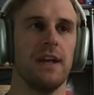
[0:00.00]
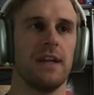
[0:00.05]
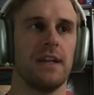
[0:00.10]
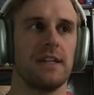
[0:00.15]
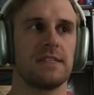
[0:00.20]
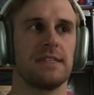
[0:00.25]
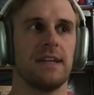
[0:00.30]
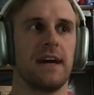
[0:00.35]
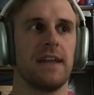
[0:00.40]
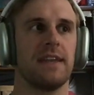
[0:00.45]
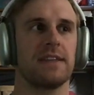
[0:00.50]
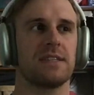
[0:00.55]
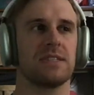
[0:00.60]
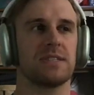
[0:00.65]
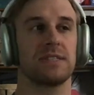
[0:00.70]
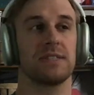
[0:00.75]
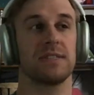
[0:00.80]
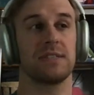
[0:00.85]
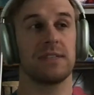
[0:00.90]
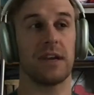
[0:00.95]
It's not
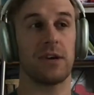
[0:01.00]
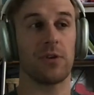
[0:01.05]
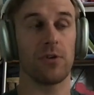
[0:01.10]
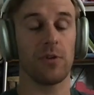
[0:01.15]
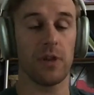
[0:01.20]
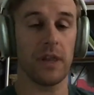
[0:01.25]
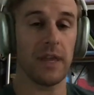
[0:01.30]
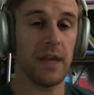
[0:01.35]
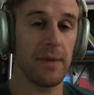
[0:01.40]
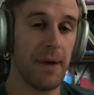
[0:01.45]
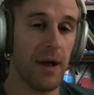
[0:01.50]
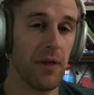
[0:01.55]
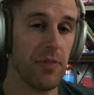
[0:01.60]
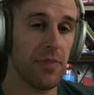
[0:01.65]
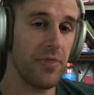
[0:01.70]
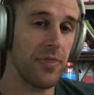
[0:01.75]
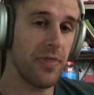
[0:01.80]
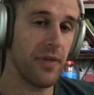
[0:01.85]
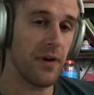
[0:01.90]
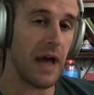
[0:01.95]
necessarily
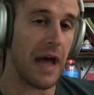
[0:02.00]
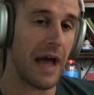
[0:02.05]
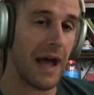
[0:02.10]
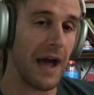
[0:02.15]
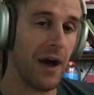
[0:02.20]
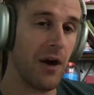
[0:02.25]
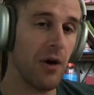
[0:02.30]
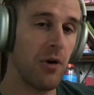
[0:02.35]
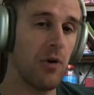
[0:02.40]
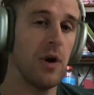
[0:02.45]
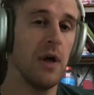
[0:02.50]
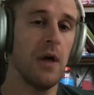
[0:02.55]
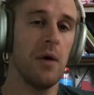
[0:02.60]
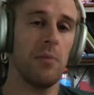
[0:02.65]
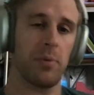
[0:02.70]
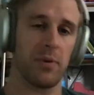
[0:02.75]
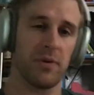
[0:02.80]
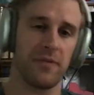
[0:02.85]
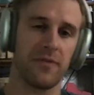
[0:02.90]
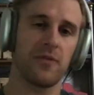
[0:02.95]
about the how,
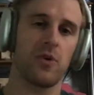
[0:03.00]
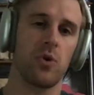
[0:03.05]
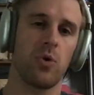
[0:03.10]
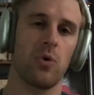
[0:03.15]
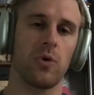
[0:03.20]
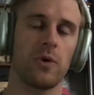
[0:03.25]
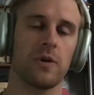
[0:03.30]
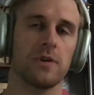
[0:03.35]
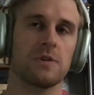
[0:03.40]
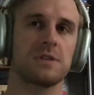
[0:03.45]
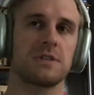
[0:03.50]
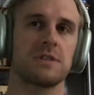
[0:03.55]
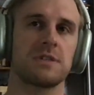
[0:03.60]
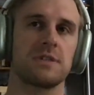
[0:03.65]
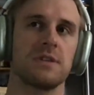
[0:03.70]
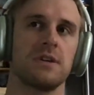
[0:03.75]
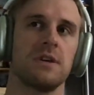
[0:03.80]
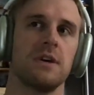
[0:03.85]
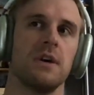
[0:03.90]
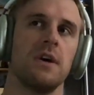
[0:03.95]
but of
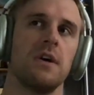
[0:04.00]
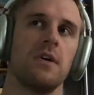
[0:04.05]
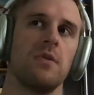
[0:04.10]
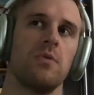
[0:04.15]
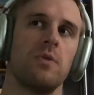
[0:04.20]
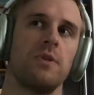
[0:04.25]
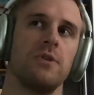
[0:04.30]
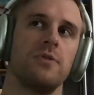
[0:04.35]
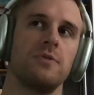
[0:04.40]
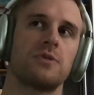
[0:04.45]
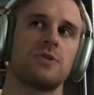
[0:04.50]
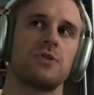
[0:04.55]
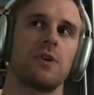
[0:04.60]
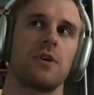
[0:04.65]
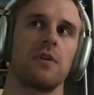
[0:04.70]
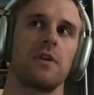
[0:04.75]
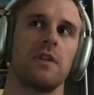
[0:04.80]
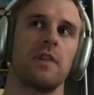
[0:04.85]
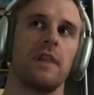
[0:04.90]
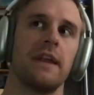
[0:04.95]
course, when you
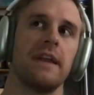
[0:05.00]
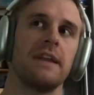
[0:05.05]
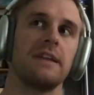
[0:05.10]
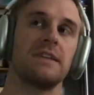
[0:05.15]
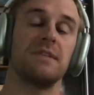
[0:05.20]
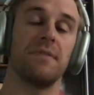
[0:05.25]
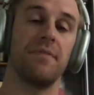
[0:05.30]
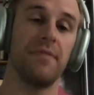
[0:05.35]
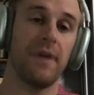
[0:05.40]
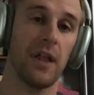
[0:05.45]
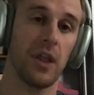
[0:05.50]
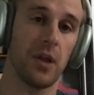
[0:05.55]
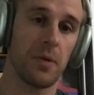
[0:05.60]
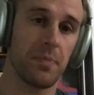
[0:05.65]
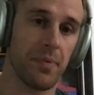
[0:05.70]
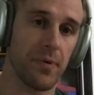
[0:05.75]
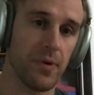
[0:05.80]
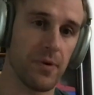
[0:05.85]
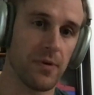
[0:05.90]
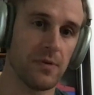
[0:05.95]
start letting
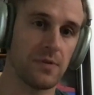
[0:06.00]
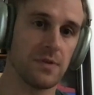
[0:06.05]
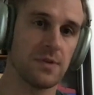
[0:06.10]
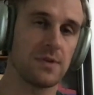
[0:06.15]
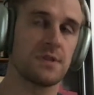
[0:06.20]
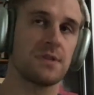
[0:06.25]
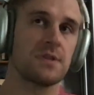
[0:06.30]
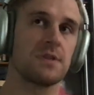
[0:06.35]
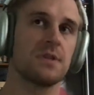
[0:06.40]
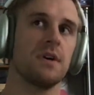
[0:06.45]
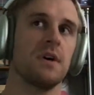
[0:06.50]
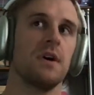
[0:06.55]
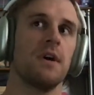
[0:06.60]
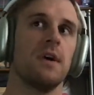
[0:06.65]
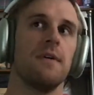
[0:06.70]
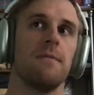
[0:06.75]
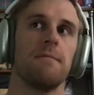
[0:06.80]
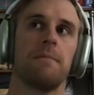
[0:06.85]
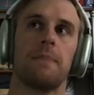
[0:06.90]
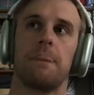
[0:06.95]
developers,
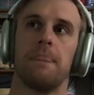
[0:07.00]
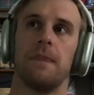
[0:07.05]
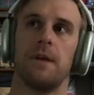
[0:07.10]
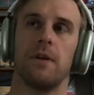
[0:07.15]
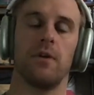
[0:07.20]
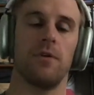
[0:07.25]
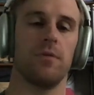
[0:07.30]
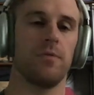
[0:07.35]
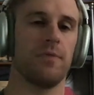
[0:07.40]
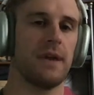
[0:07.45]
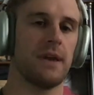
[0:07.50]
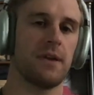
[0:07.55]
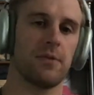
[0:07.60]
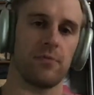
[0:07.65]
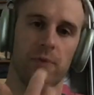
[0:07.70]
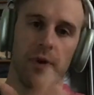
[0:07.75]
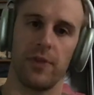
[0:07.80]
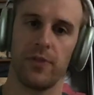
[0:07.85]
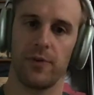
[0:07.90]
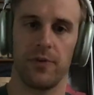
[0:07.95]
they
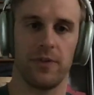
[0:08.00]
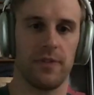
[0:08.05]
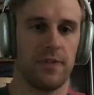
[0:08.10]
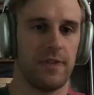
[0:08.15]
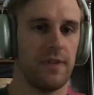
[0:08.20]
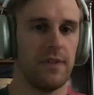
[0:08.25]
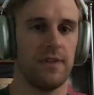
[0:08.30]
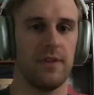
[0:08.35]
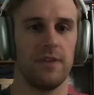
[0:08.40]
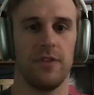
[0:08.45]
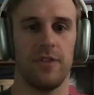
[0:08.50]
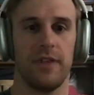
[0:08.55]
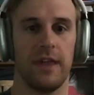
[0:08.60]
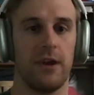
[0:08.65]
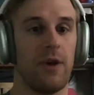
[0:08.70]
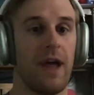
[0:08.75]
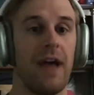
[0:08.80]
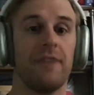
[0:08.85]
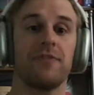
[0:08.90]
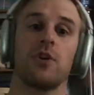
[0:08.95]
can run they
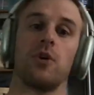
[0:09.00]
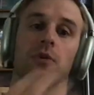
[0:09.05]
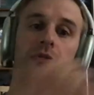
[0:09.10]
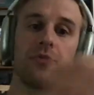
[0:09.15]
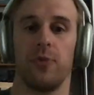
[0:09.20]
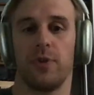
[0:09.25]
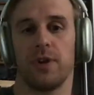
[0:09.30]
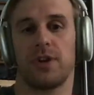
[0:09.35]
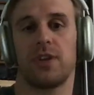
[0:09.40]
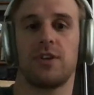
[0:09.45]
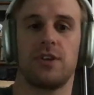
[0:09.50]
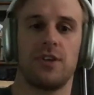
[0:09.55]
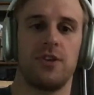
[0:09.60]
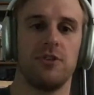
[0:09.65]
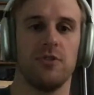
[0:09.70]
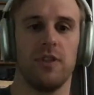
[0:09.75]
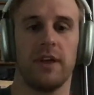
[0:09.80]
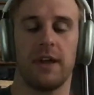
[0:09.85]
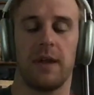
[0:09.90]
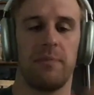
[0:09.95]
don't have to go through a
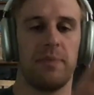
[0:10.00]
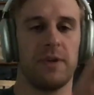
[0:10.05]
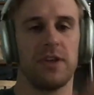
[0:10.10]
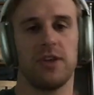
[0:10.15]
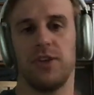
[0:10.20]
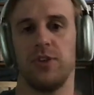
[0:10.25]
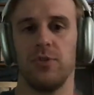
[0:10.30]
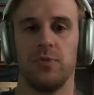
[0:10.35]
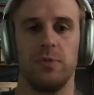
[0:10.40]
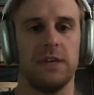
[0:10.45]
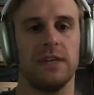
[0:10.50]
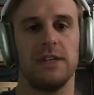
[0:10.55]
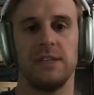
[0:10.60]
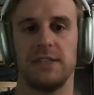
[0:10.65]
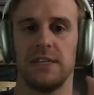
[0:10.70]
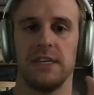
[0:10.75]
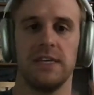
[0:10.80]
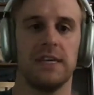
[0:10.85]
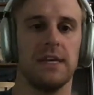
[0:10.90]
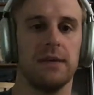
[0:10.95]
big QE
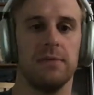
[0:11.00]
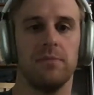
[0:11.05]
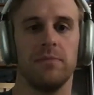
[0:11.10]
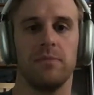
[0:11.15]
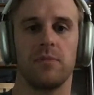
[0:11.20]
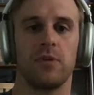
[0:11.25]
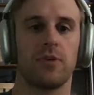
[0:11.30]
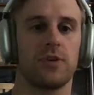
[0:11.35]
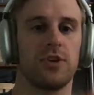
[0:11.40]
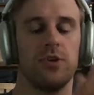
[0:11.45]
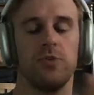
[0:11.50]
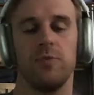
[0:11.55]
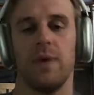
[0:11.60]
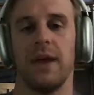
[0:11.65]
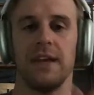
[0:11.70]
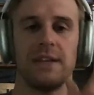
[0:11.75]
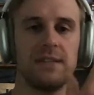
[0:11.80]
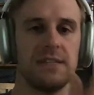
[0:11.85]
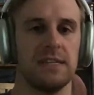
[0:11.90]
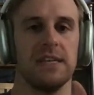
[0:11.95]
team or
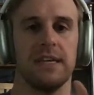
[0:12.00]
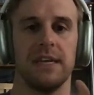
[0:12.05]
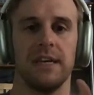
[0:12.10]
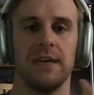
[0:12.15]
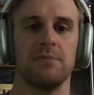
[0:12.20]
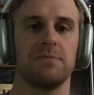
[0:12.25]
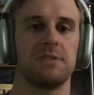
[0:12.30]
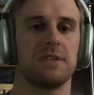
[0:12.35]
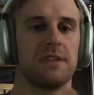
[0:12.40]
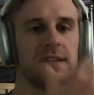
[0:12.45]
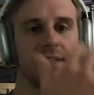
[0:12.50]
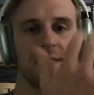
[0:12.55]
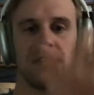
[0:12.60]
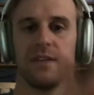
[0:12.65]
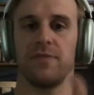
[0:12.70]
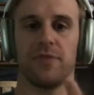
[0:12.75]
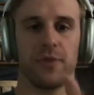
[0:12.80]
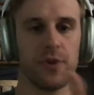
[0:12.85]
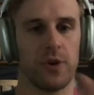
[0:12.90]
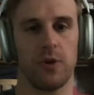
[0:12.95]
QA team to like
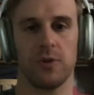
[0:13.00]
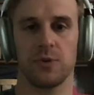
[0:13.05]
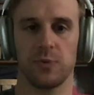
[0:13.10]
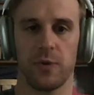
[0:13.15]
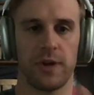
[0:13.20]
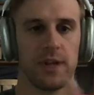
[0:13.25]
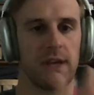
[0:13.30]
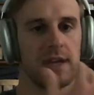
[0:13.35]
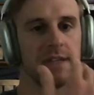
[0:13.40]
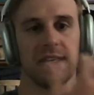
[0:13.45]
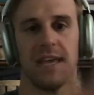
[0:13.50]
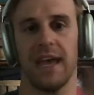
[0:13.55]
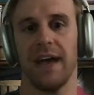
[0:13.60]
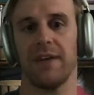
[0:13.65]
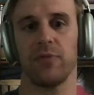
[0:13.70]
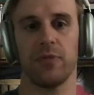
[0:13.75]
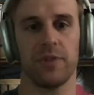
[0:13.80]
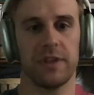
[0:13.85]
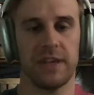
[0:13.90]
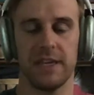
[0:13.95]
see if their code's working, because they
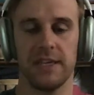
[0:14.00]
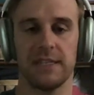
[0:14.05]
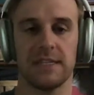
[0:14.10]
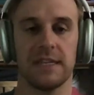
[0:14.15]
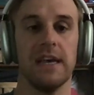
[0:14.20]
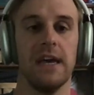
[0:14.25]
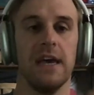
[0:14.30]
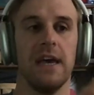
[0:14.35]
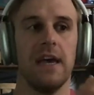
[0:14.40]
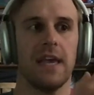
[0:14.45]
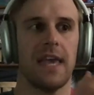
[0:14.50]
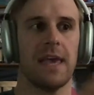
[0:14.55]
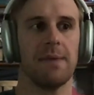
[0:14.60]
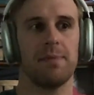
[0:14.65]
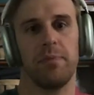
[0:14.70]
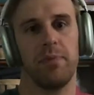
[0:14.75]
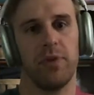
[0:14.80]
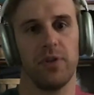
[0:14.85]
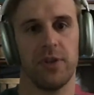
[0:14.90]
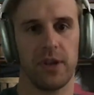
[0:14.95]
have really easy
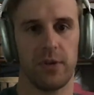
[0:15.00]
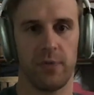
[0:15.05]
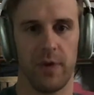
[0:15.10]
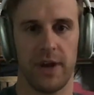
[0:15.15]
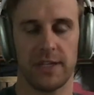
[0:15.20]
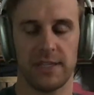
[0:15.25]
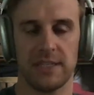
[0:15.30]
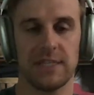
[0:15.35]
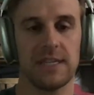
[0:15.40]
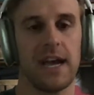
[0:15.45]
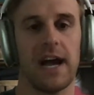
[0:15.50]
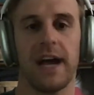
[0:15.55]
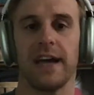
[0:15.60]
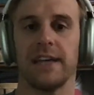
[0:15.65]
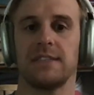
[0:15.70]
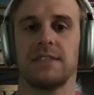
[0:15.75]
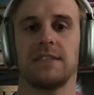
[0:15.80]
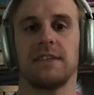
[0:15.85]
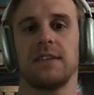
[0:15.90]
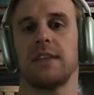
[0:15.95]
capability to write
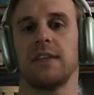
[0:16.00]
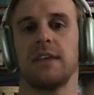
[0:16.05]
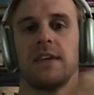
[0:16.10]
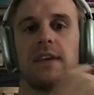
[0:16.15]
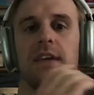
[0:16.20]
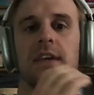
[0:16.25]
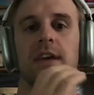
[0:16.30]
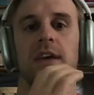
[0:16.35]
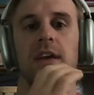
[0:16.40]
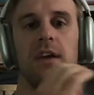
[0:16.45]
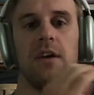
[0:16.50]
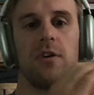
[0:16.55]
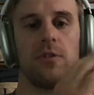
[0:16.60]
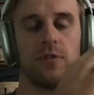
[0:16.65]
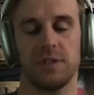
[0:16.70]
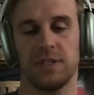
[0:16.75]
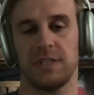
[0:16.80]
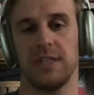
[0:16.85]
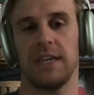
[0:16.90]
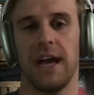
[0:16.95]
CI, CD,
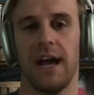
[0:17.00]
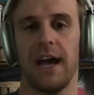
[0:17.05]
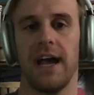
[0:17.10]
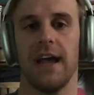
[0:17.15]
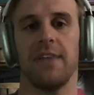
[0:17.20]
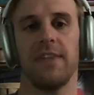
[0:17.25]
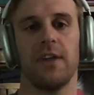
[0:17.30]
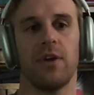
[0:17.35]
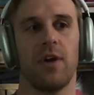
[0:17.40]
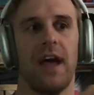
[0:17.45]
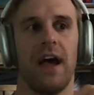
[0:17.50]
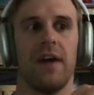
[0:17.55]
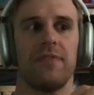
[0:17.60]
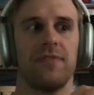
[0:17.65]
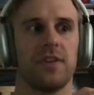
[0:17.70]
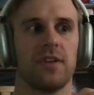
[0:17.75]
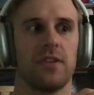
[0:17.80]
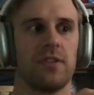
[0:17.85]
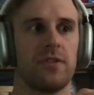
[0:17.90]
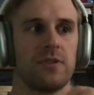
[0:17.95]
or CI, and they don't have
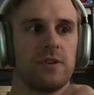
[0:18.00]
to.